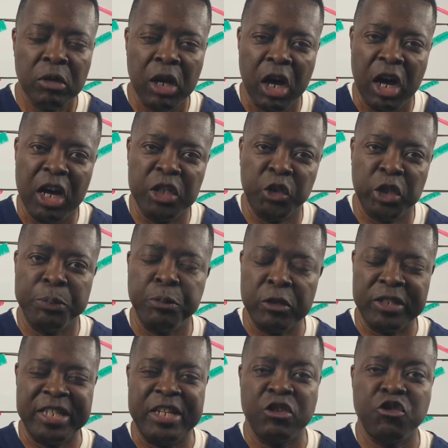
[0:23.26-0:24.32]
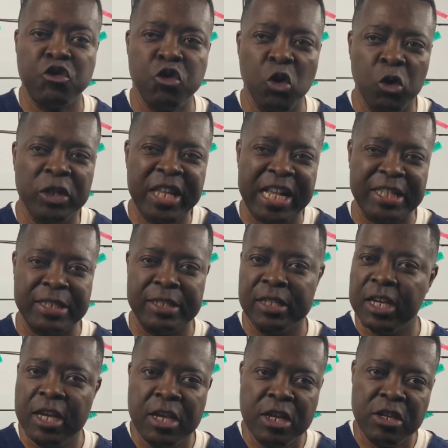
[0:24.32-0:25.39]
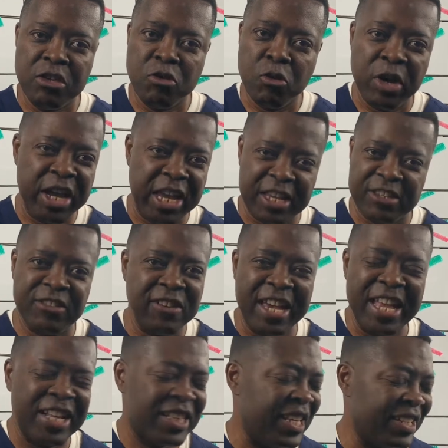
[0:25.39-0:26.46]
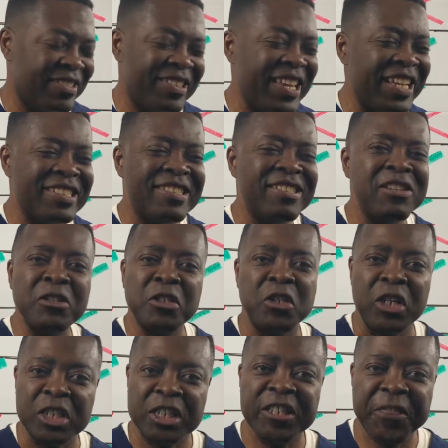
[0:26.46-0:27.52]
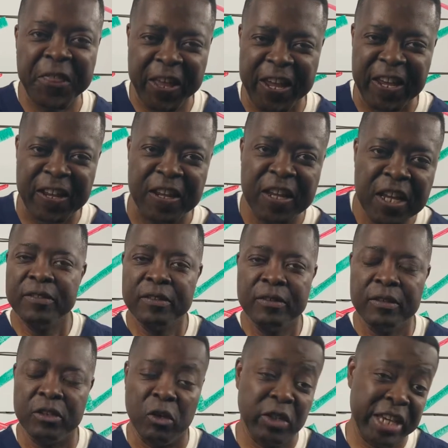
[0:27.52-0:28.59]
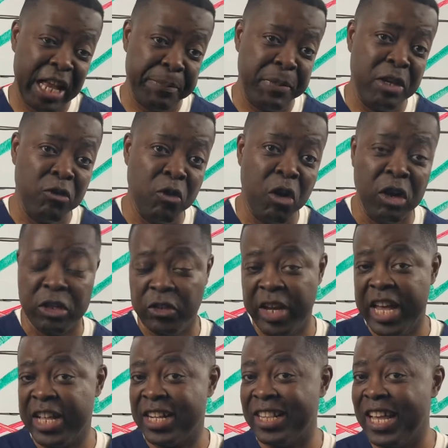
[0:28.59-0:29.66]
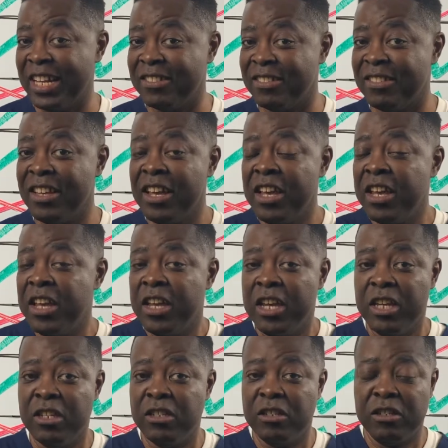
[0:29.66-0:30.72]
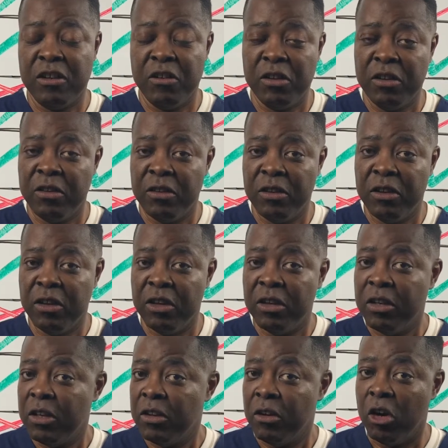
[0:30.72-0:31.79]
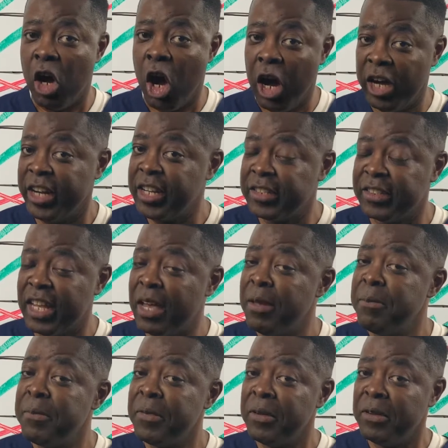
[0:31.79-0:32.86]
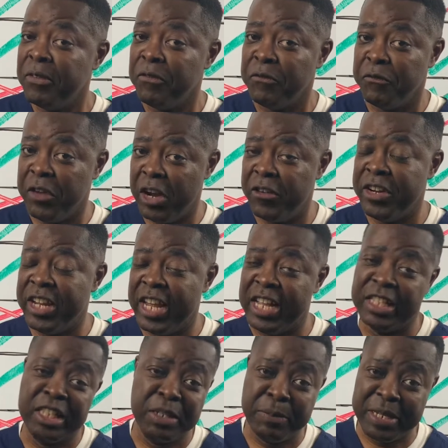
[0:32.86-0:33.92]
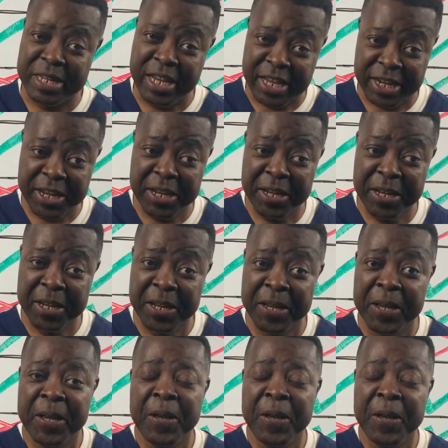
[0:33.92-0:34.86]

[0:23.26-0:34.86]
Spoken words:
100% sure that you ace the NCLEX. There's no such thing. Don't get me wrong, the NCLEX is a hard exam, very intimidating,